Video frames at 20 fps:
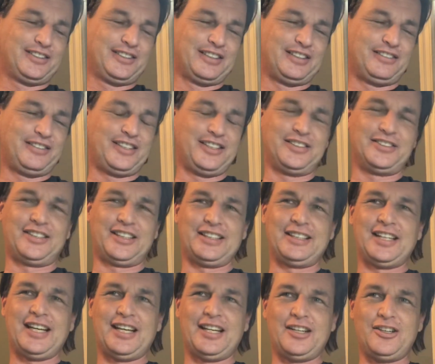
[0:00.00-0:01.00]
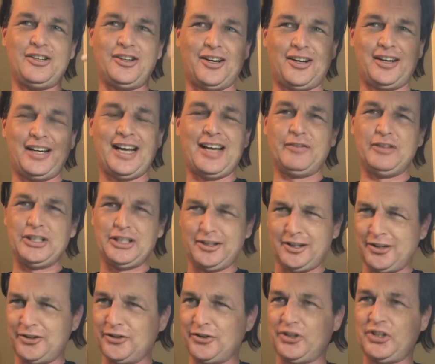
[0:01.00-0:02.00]
and things like that, and not having an
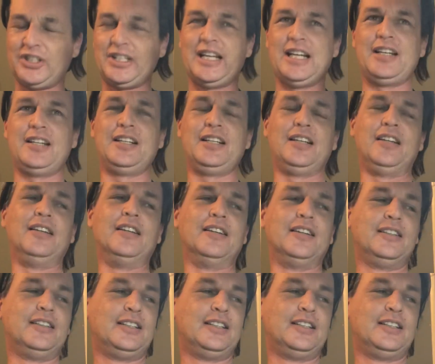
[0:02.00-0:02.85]
understanding